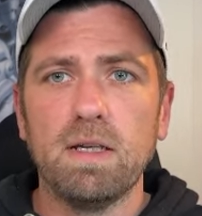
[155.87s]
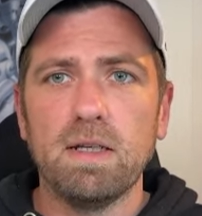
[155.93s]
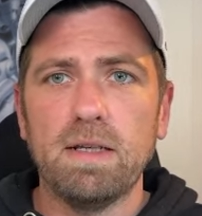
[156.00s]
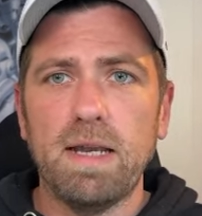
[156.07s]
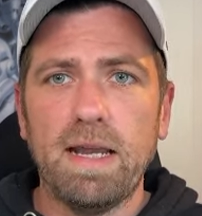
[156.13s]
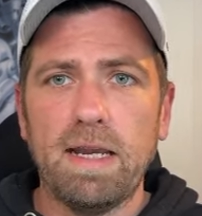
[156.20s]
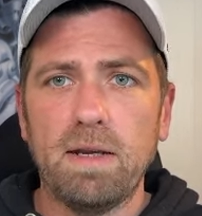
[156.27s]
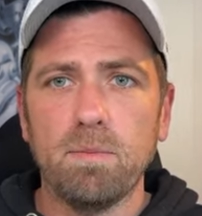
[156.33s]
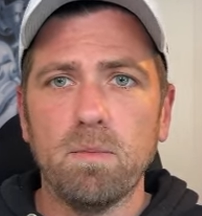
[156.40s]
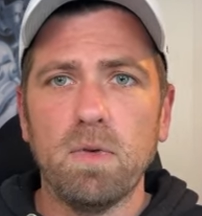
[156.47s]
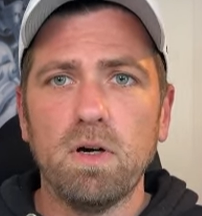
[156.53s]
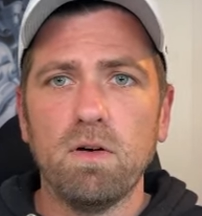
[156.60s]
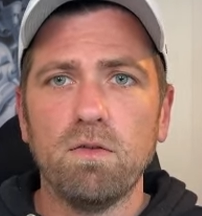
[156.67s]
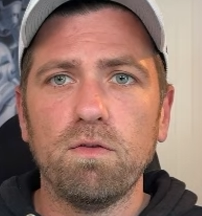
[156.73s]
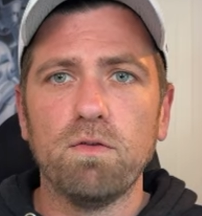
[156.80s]
name
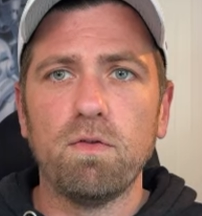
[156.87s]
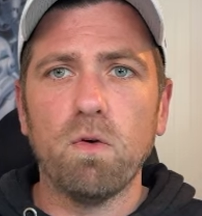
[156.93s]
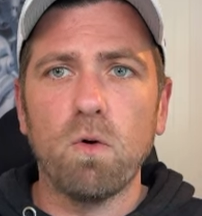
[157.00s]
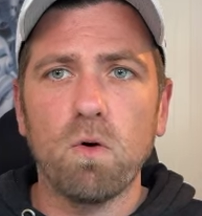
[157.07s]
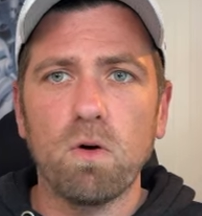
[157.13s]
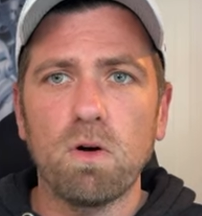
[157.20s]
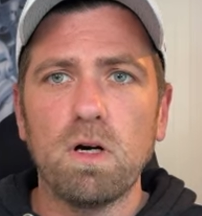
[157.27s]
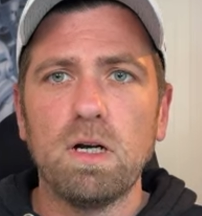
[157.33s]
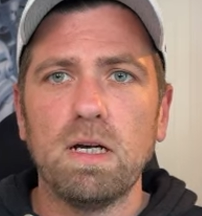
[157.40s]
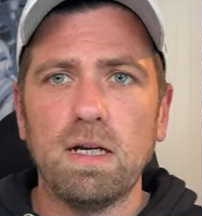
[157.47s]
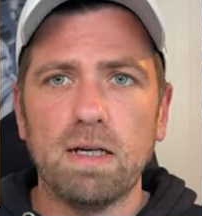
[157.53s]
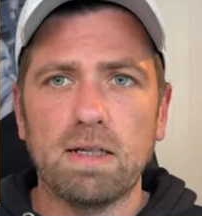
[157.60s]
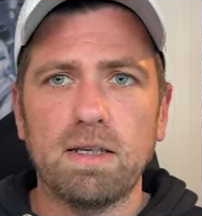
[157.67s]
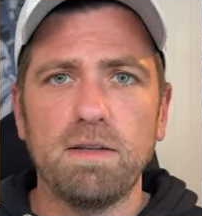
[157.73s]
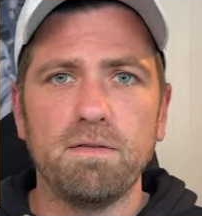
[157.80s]
for
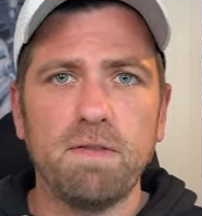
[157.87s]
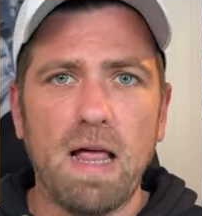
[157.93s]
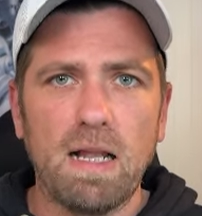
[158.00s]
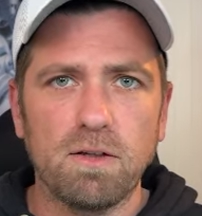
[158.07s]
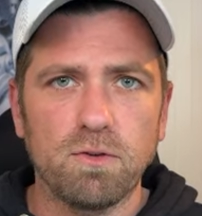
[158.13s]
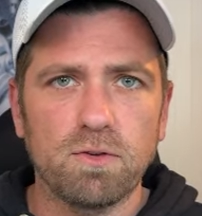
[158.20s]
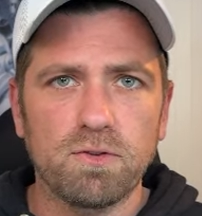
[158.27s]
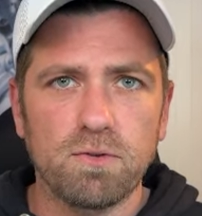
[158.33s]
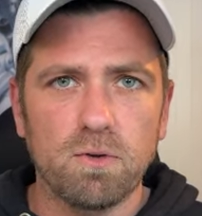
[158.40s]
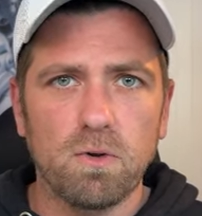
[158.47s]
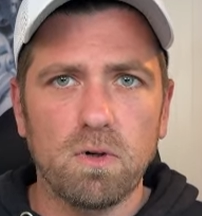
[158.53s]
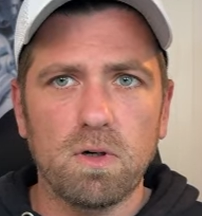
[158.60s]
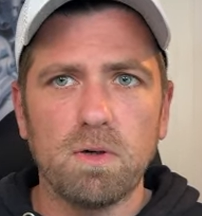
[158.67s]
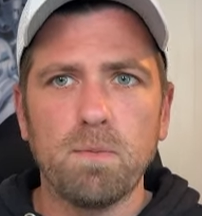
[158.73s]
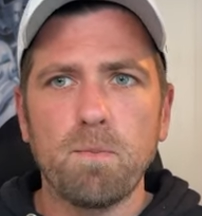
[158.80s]
a key value
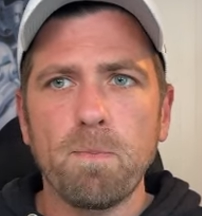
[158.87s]
store.